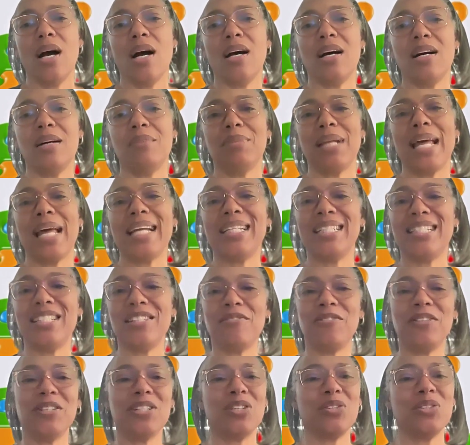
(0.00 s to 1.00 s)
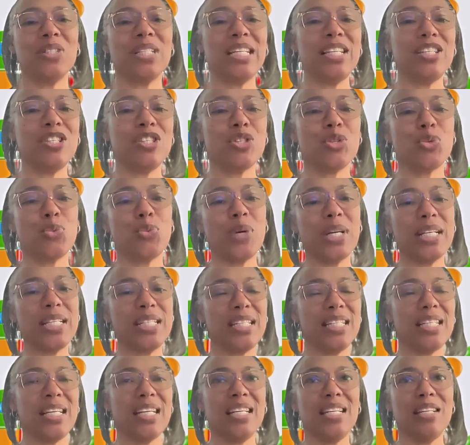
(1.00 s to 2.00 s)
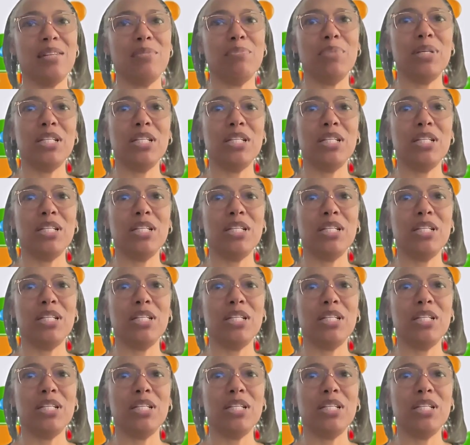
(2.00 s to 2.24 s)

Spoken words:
like difficulty switching